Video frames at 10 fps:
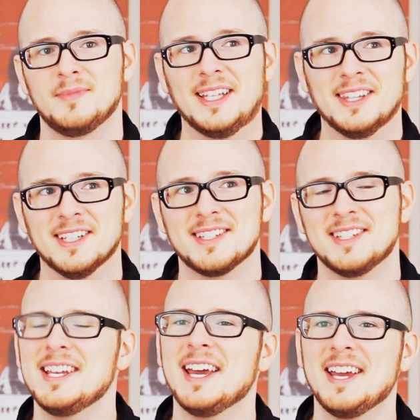Needless to
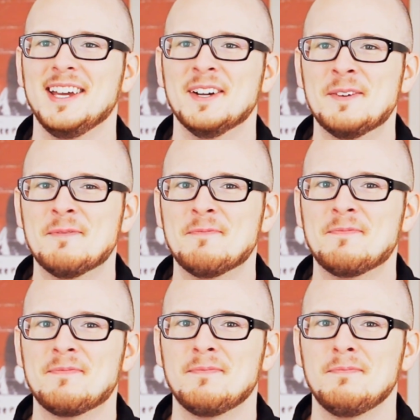say,
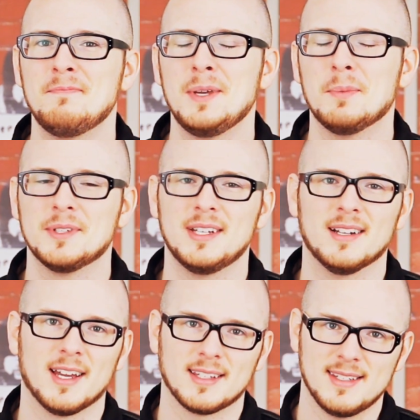people
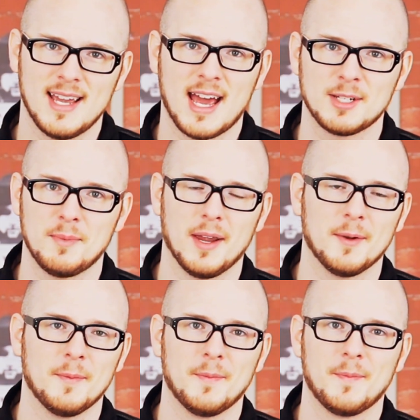didn't like the tax man.